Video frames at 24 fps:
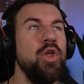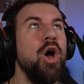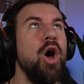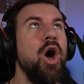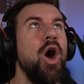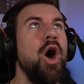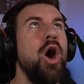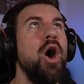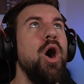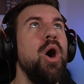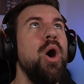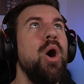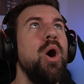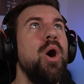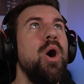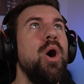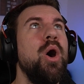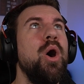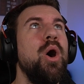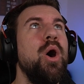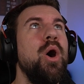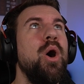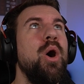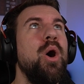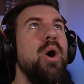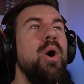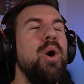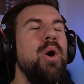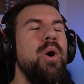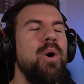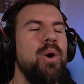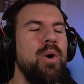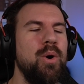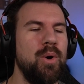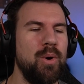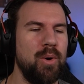
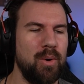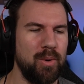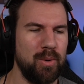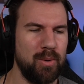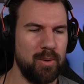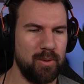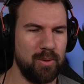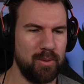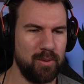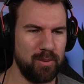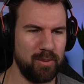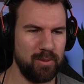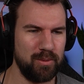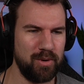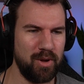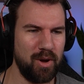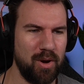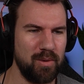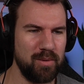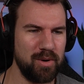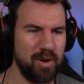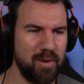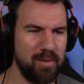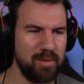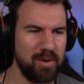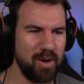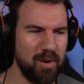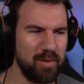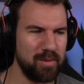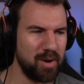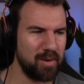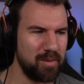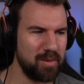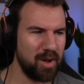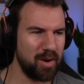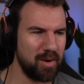No! No, no, no,
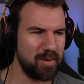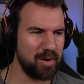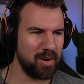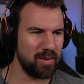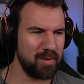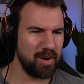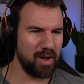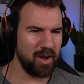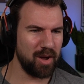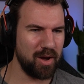no, no, no,